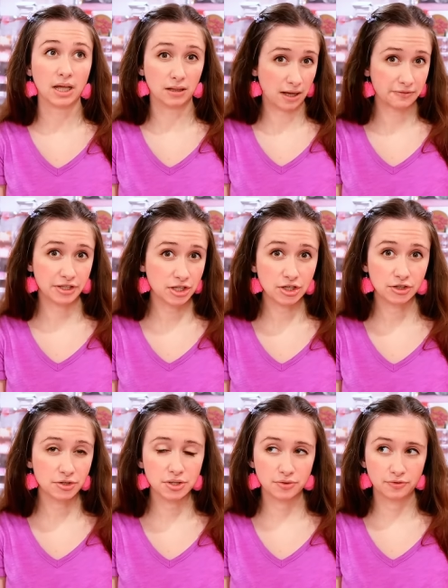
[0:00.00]
11
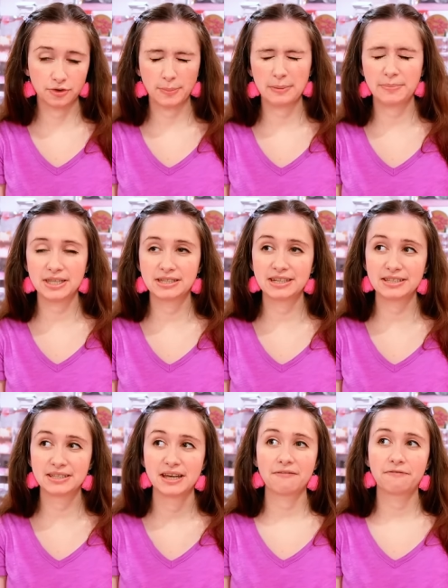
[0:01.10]
years for my
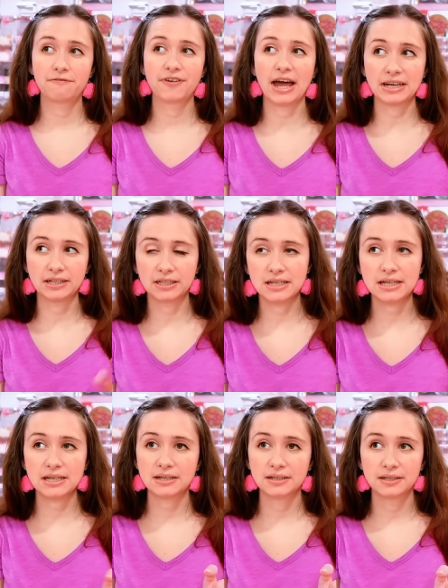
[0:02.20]
business and
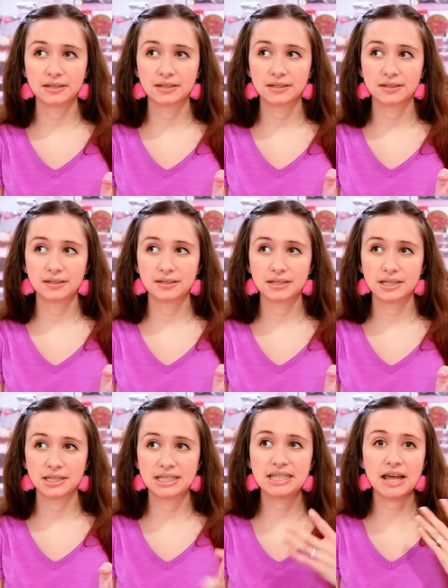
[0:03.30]
finally
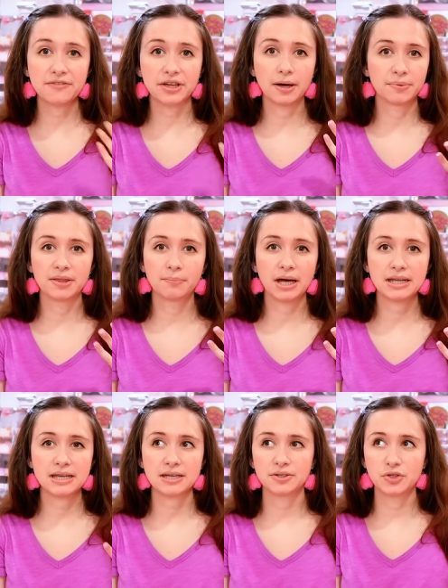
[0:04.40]
saving up the
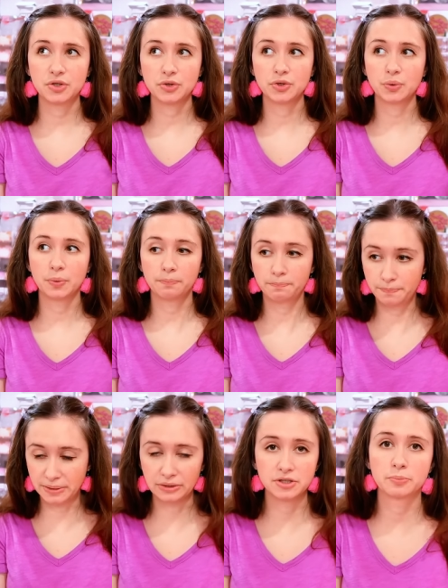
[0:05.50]
money to
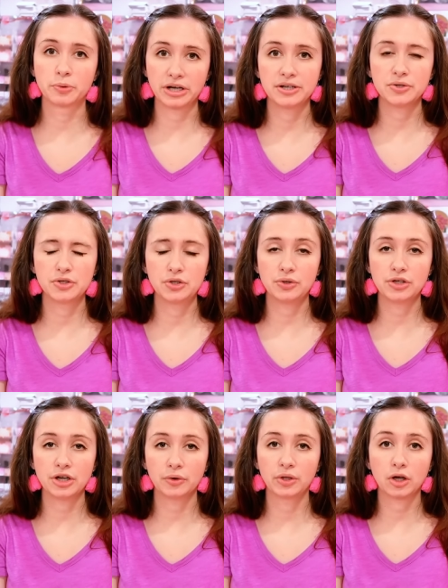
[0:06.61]
build a brand new
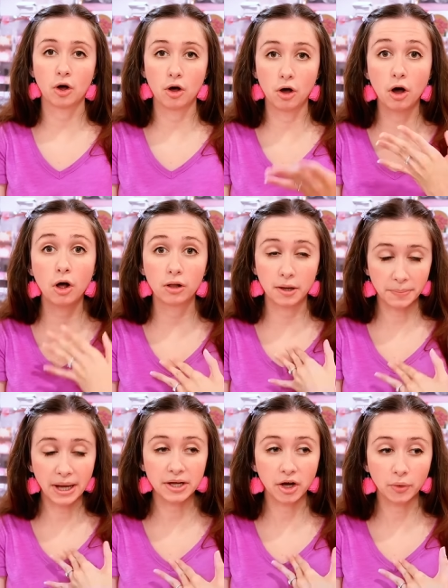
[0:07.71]
studio, like all on
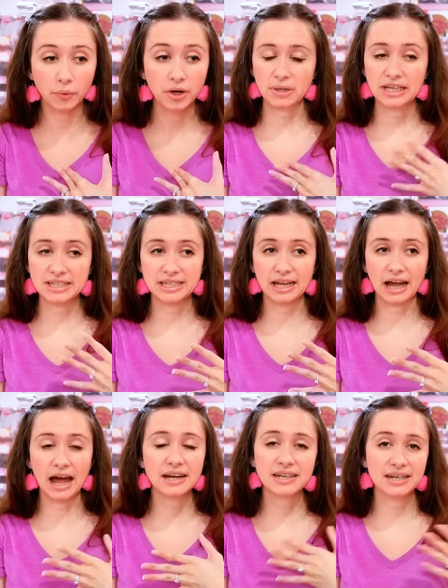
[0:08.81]
my own. Because like,
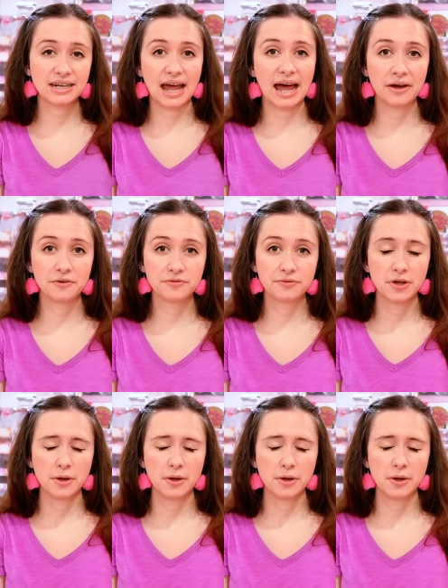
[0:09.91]
I didn't have